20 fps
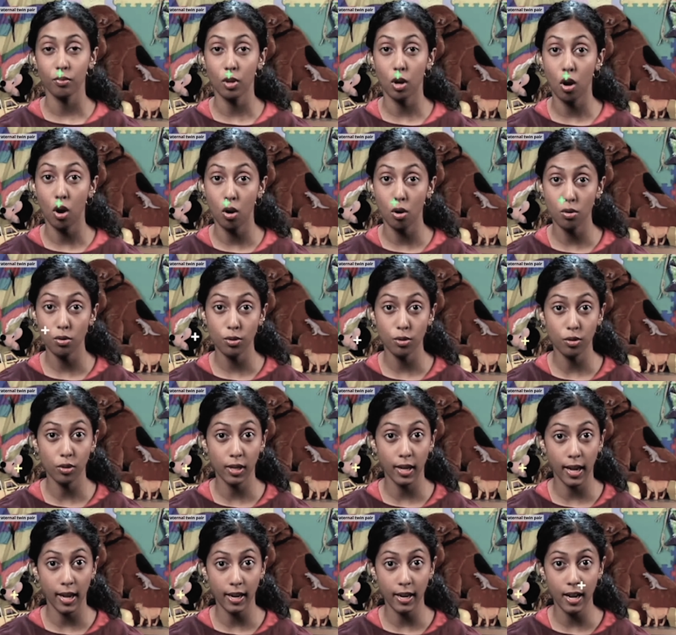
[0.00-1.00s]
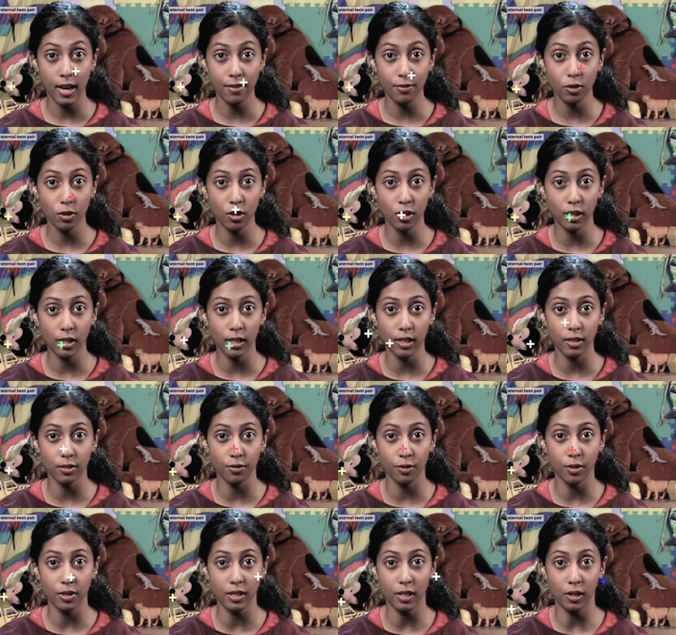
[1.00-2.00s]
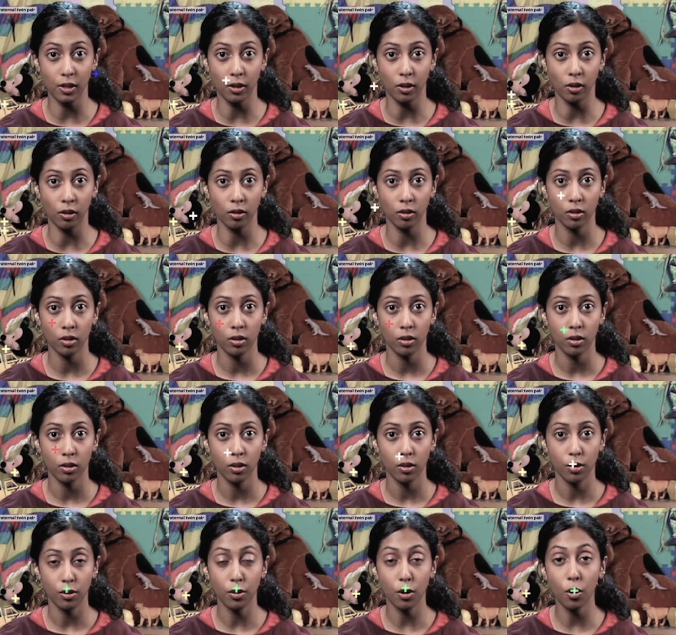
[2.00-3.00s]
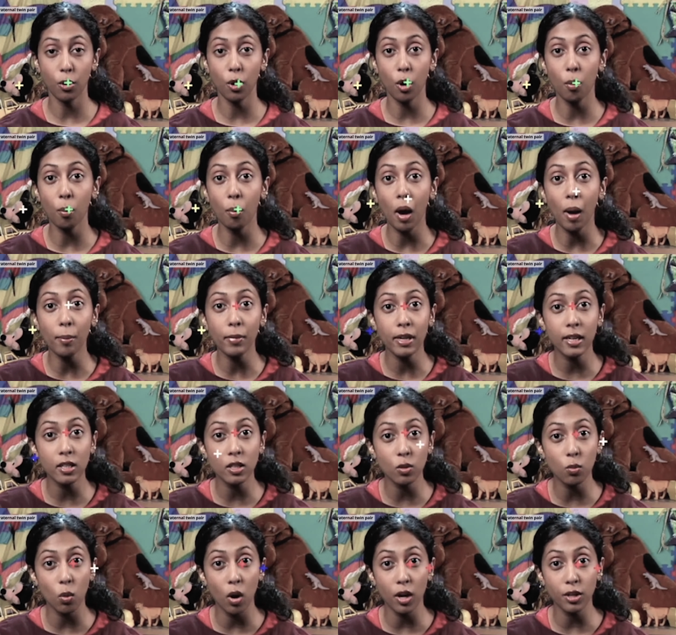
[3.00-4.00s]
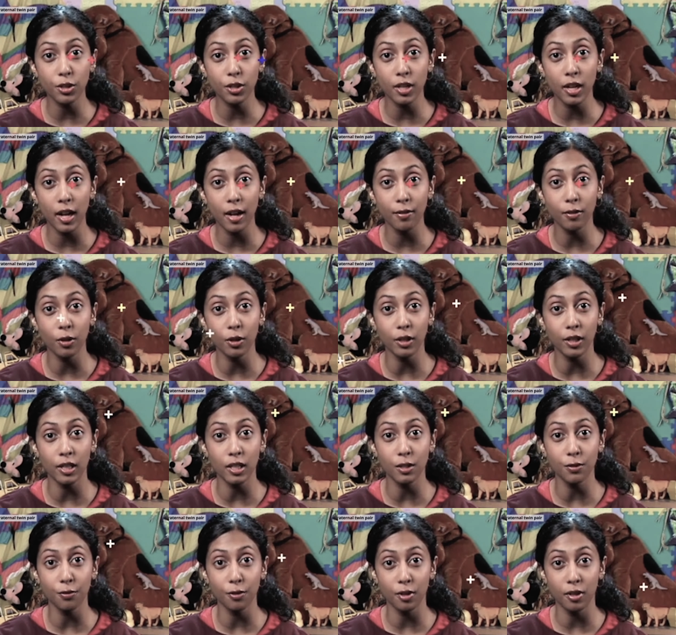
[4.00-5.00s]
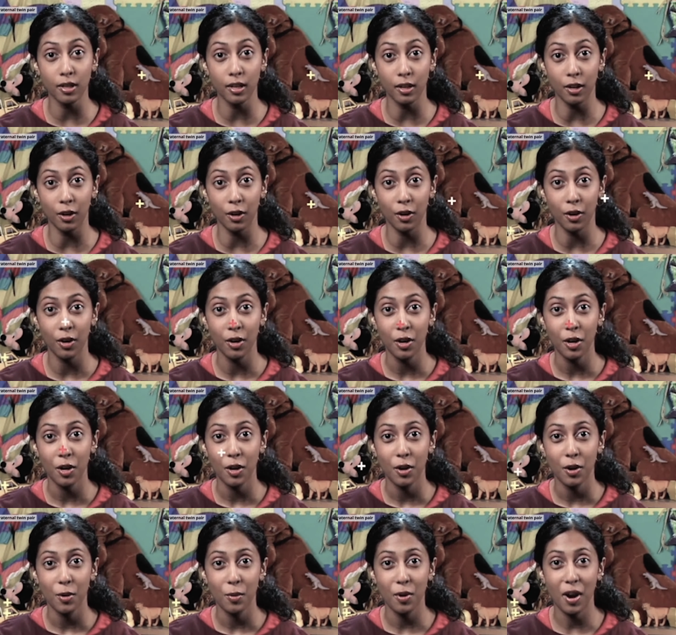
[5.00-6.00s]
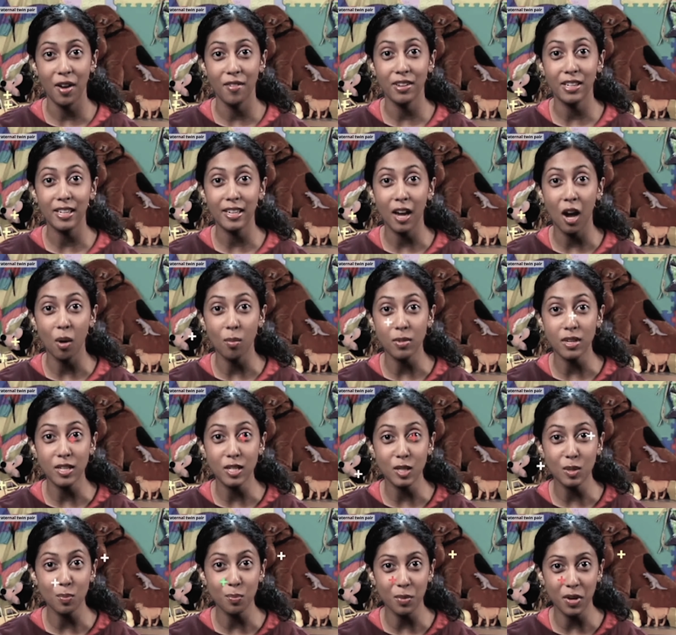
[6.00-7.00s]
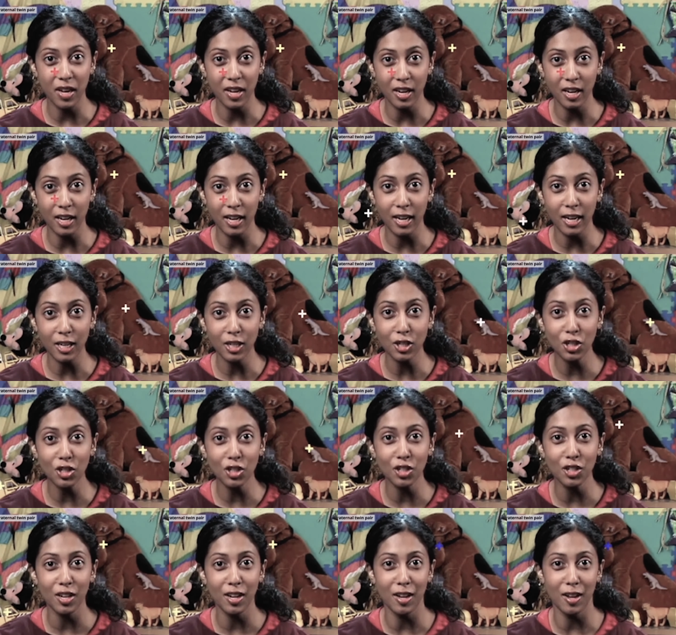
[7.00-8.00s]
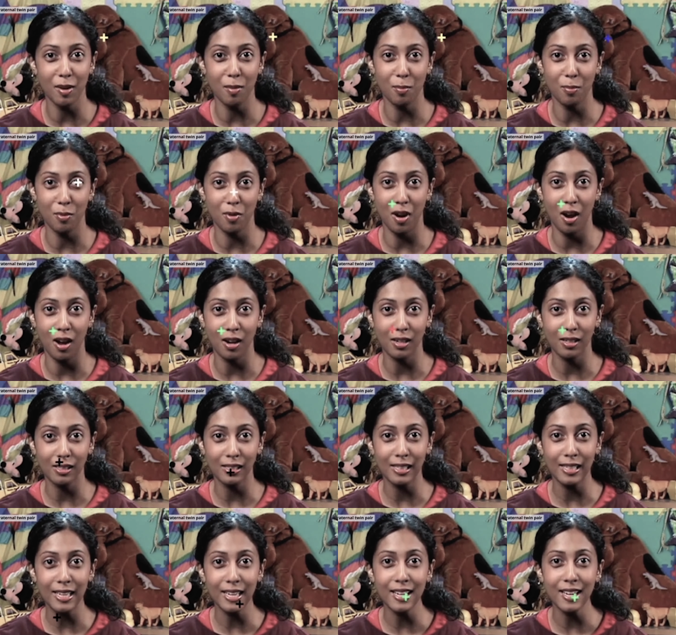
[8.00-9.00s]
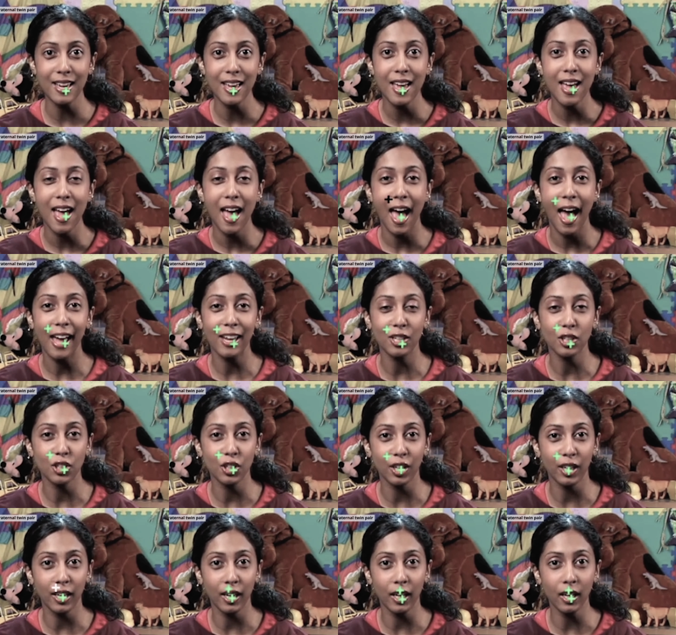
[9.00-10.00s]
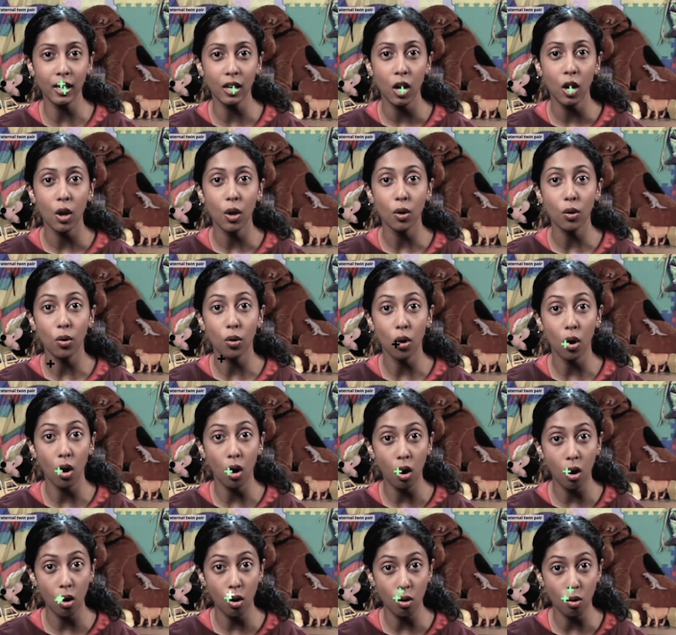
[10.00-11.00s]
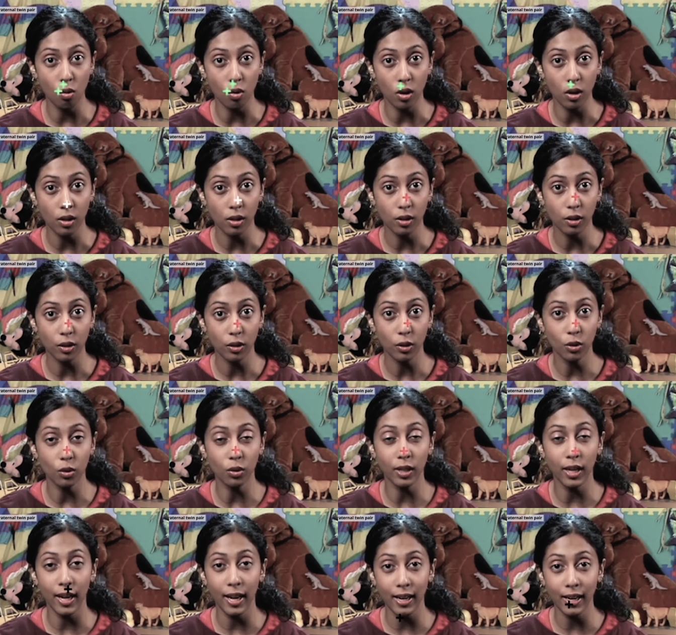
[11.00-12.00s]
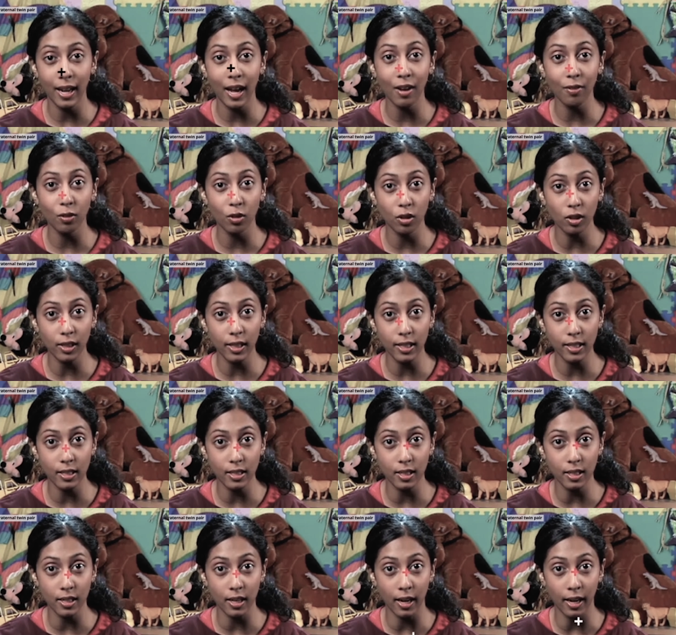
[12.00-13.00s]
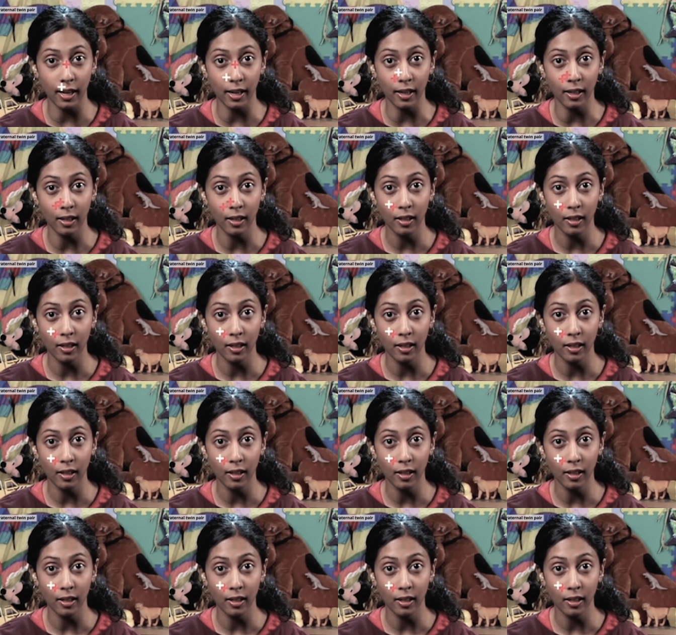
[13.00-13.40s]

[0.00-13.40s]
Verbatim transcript: In contrast, for non identical twins, who only share half of their genetic variation, there were marked differences that result indicates that genetic factors play a major role in that particular